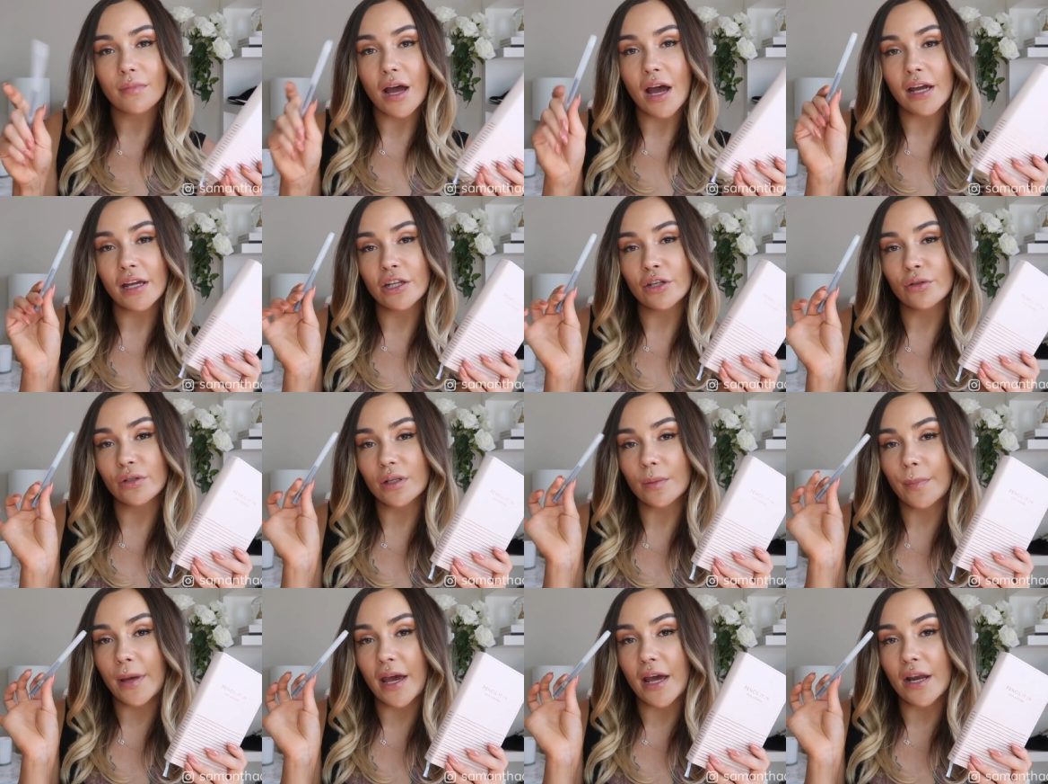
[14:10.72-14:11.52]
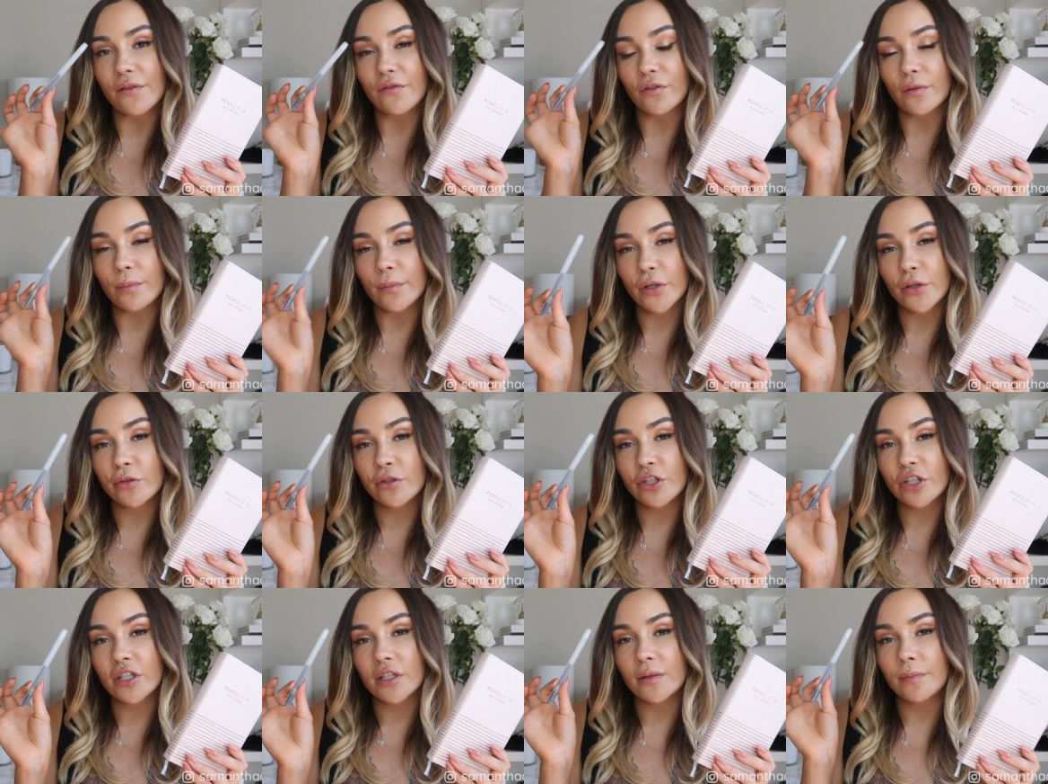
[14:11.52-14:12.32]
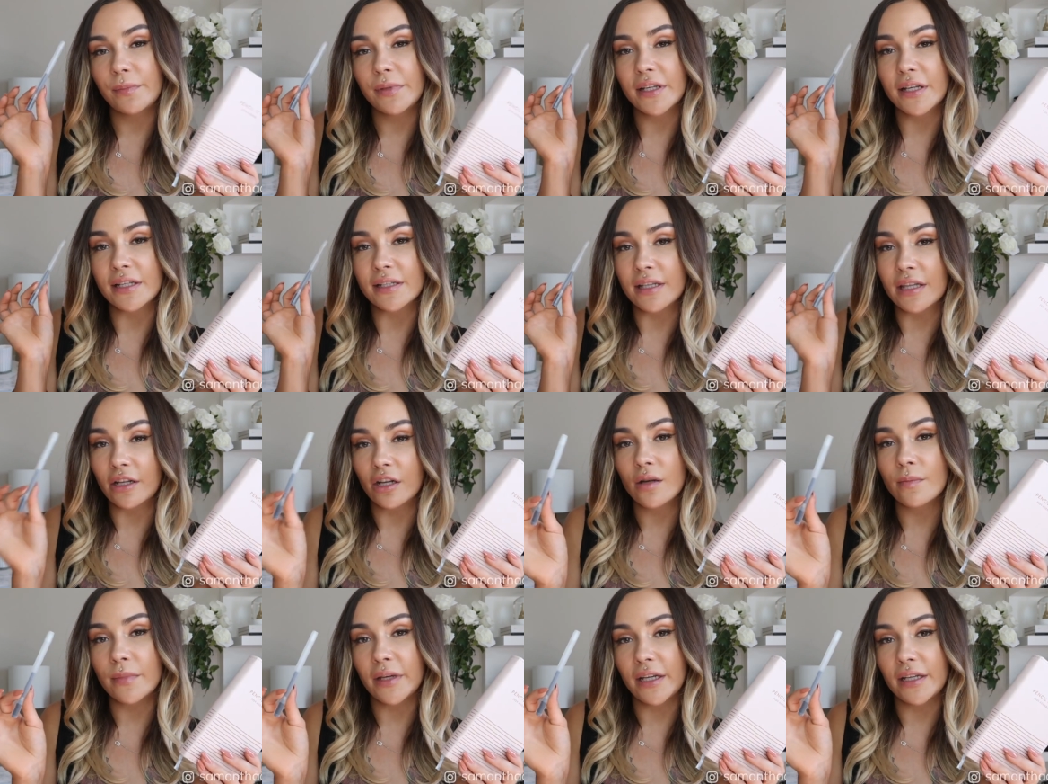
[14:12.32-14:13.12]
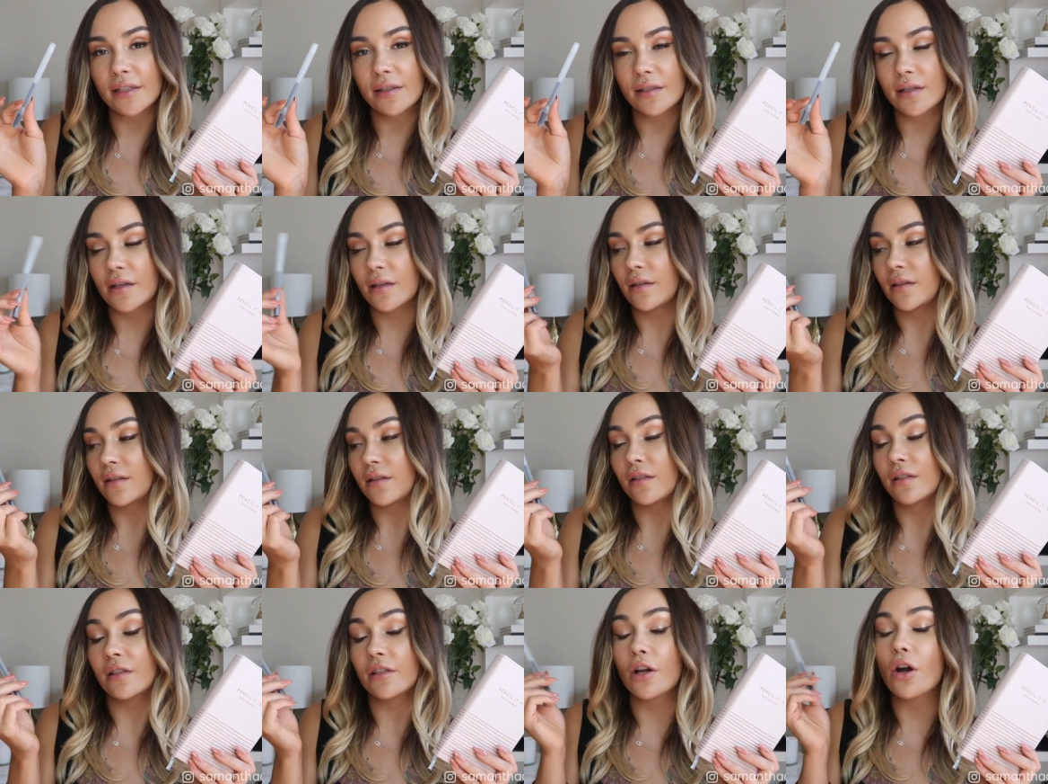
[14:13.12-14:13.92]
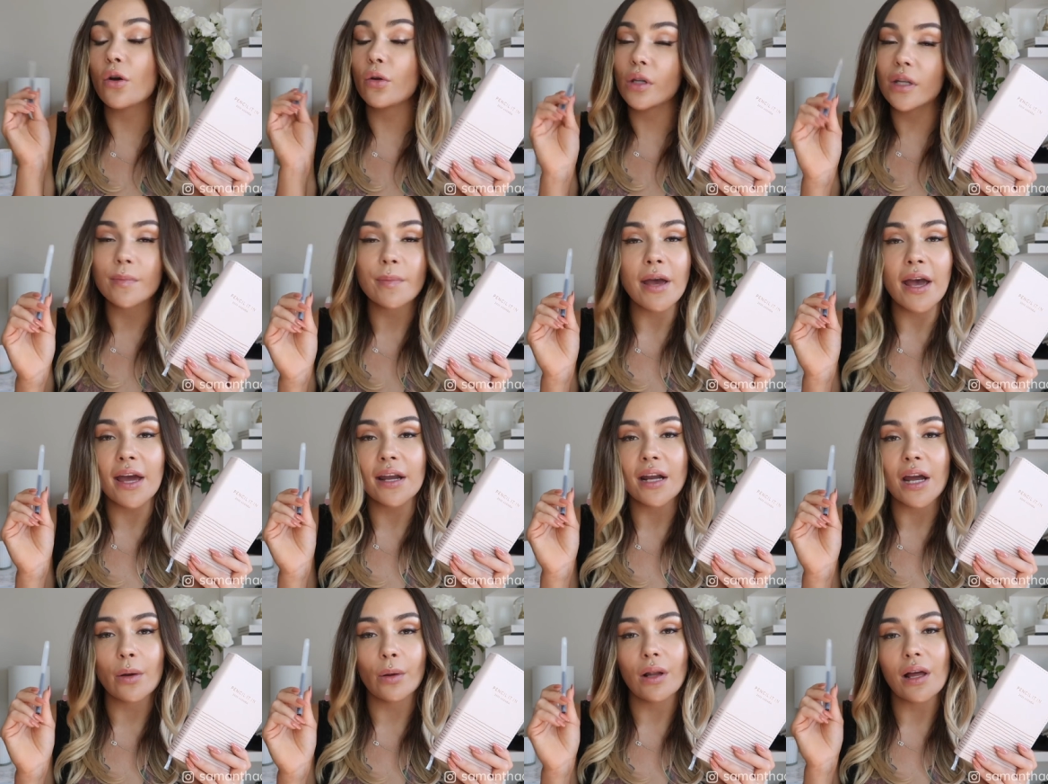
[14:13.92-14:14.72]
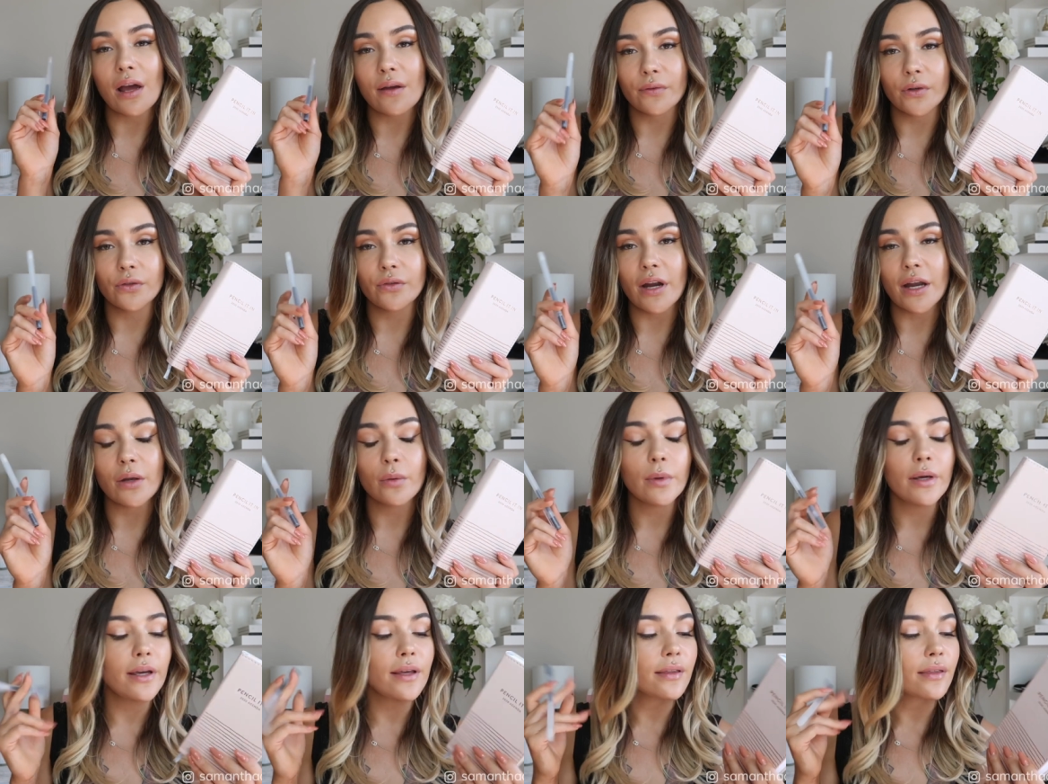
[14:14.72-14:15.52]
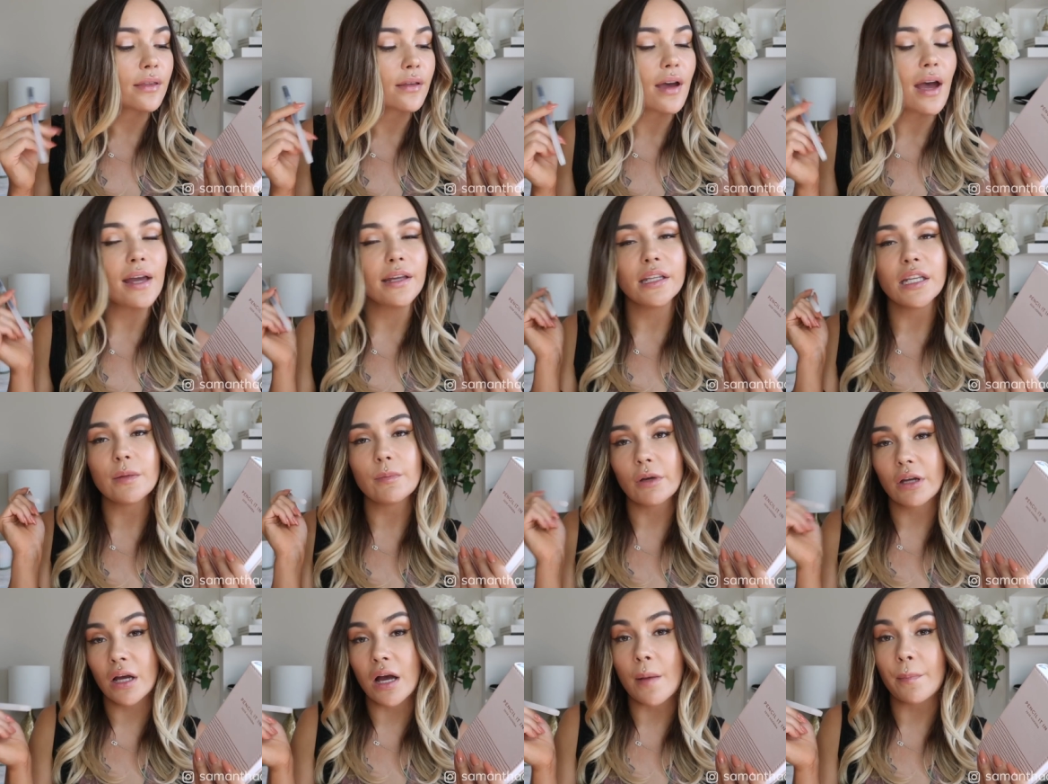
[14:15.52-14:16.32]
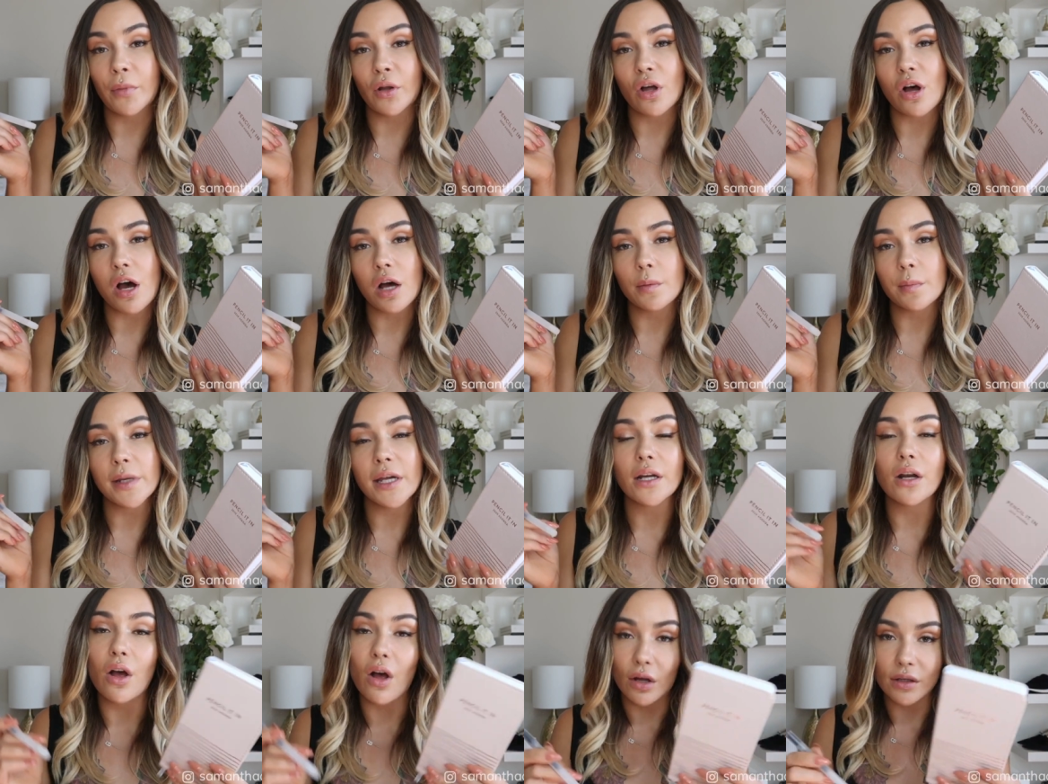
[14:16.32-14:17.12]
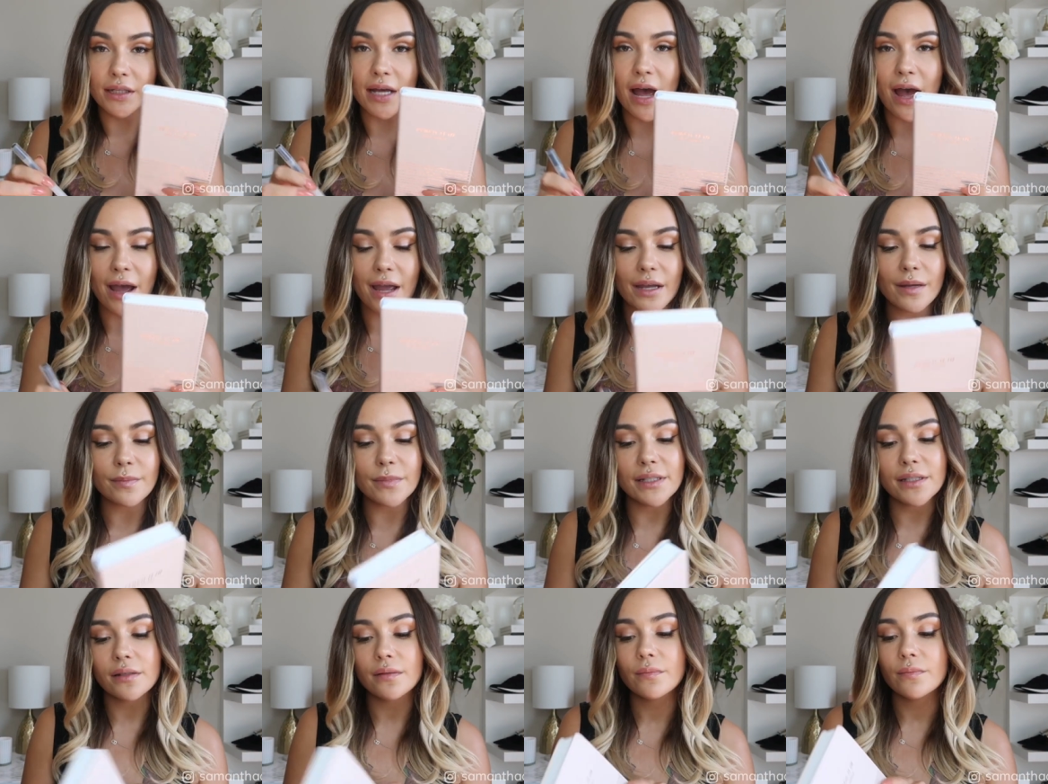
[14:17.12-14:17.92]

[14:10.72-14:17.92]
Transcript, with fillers: I use a pen from Muji because they're amazing. This is the only pen I will ever write with. I keep a couple on me at all times.